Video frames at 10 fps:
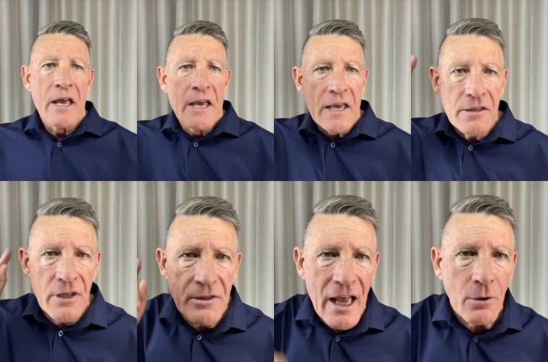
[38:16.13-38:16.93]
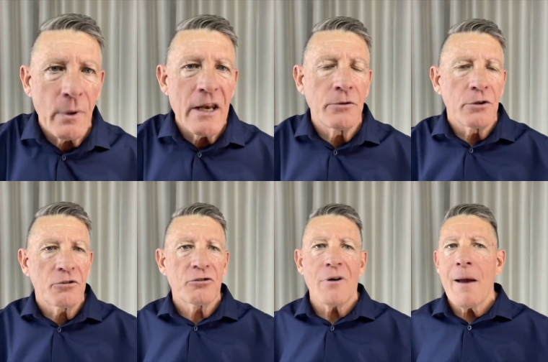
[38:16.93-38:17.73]
He did that when he took
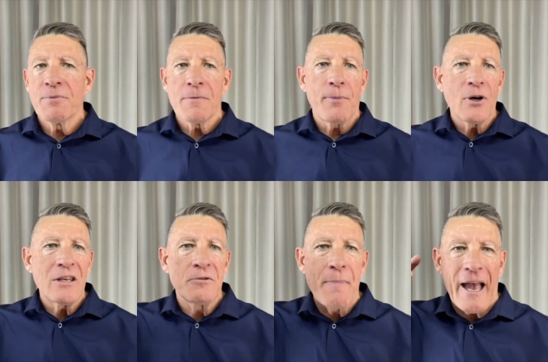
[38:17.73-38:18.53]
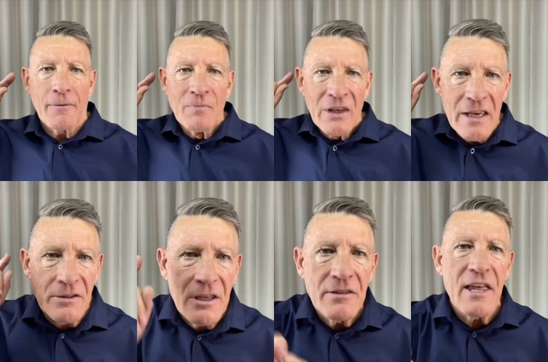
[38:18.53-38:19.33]
stripes upon his back. He
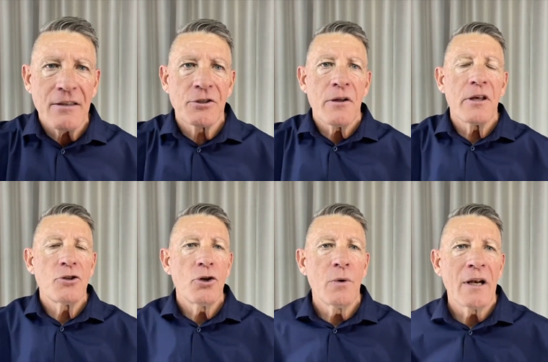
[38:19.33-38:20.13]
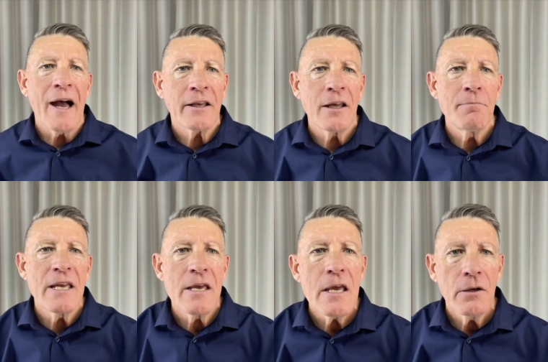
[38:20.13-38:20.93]
did that so that you and I can be
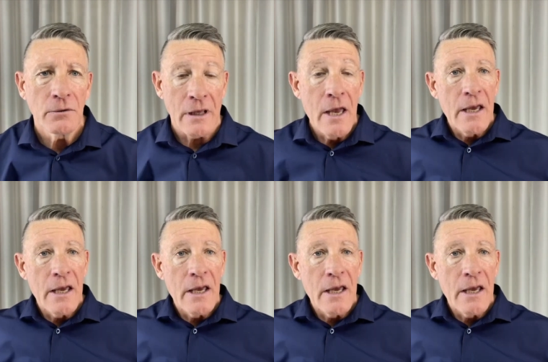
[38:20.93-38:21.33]
healed.